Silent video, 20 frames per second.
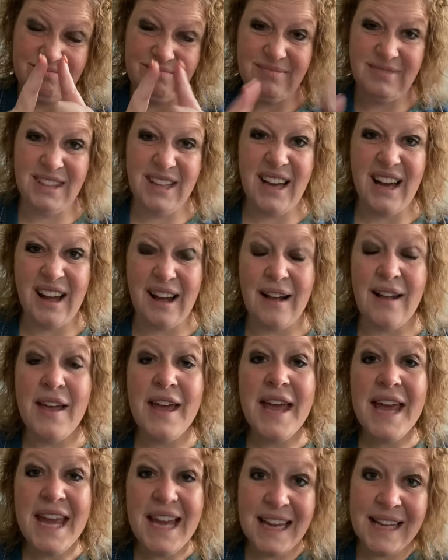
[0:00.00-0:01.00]
Yeah,
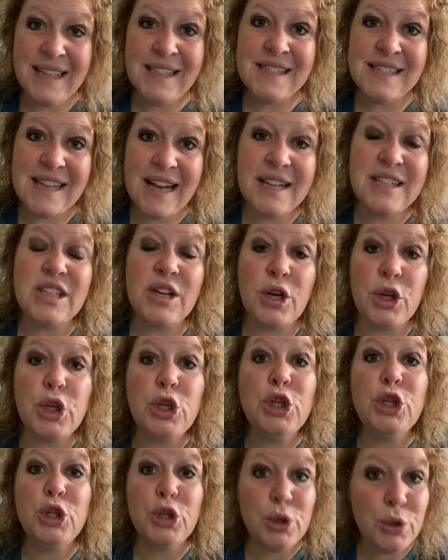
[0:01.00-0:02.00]
insects are
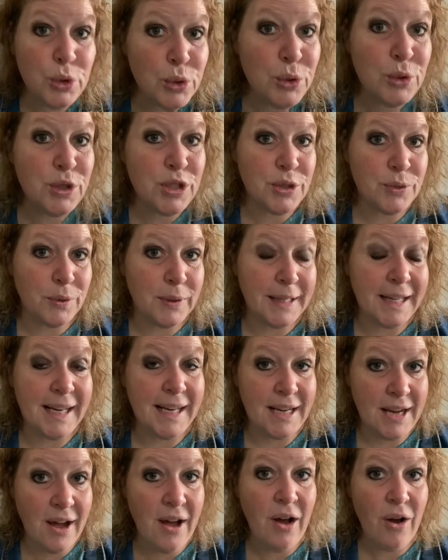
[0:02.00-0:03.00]

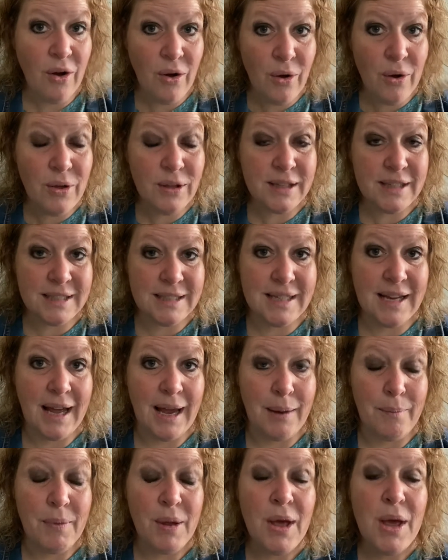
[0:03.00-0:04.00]
usually, not all the
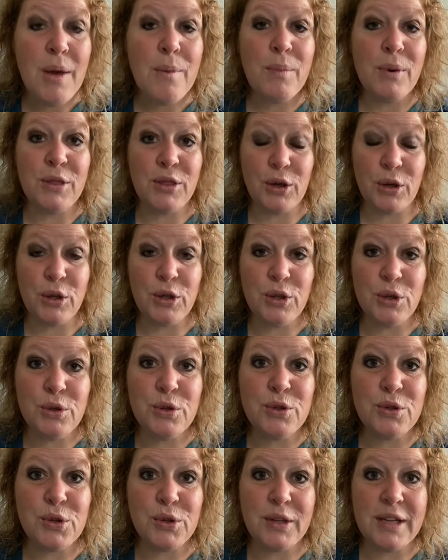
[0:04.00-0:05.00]
time, but they're
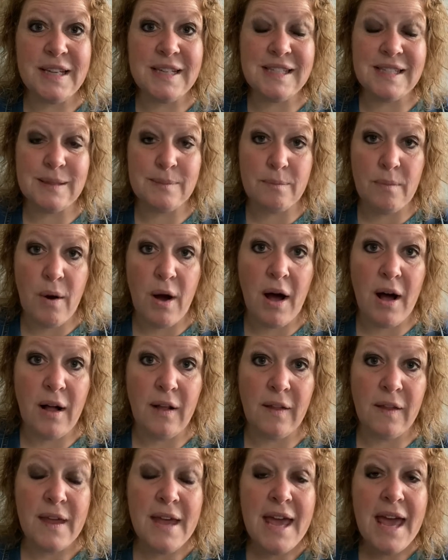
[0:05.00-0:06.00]
usually
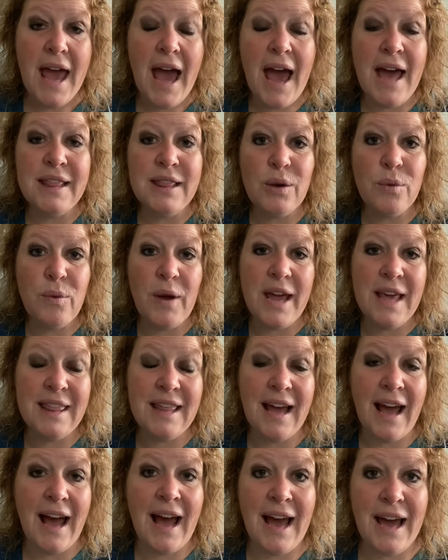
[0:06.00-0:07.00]
small. And the way
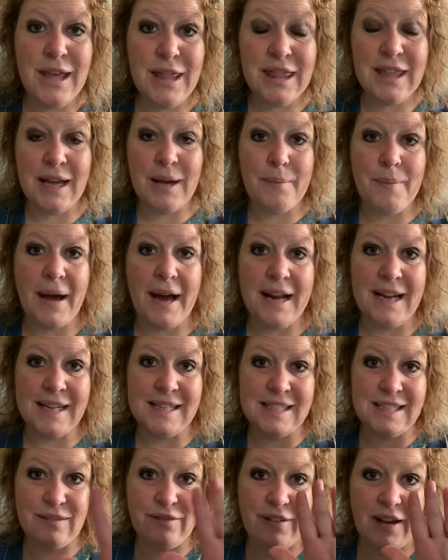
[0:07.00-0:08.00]
that I think about it
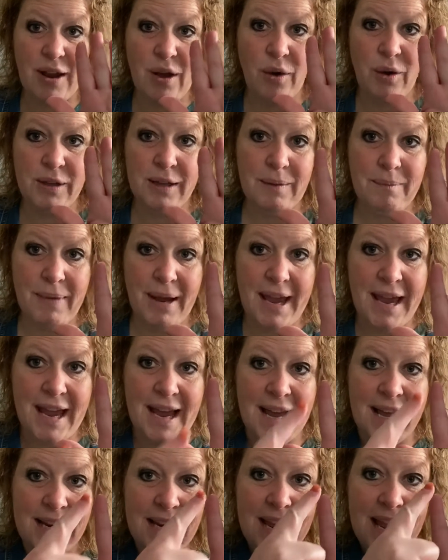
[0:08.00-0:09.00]
is if I hold up my
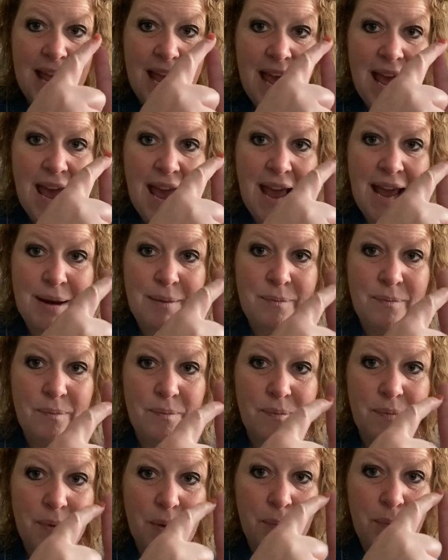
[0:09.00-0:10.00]
hand, and
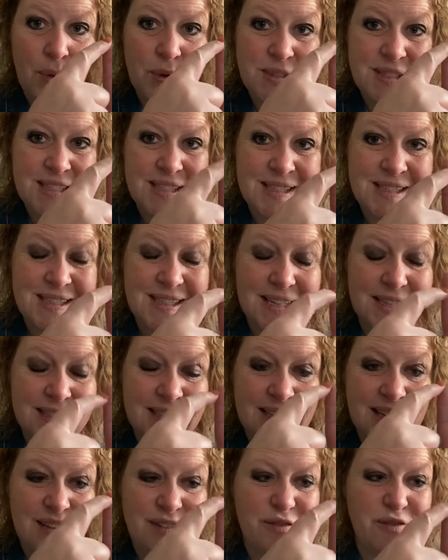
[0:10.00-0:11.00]
most
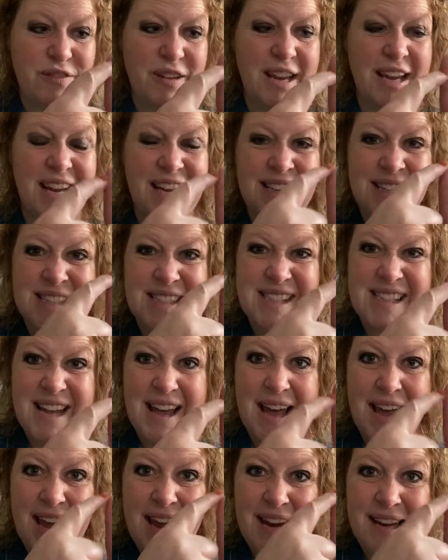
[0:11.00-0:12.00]
insects can fit
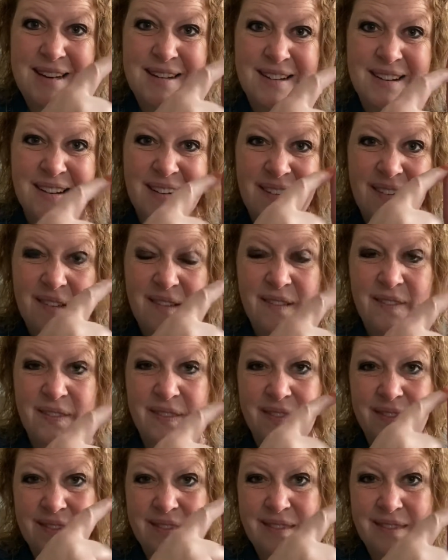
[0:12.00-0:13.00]
inside
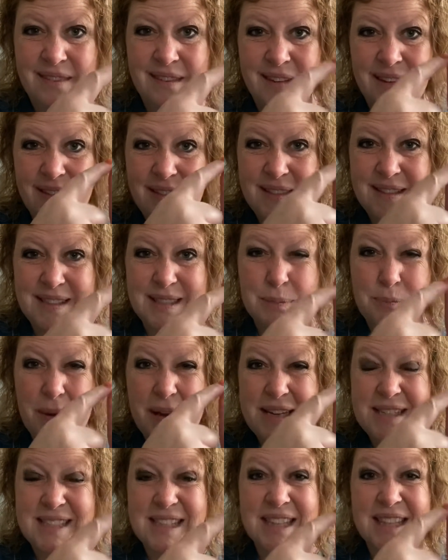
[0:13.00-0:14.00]
the
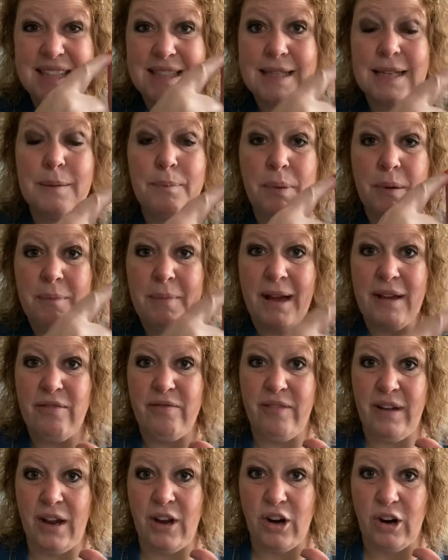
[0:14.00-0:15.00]
space of the tip of my
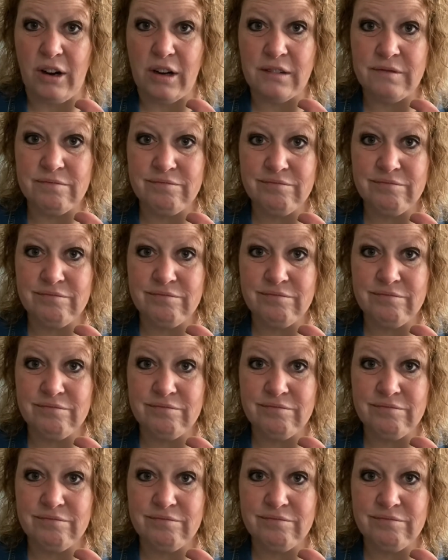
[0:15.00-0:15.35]
finger.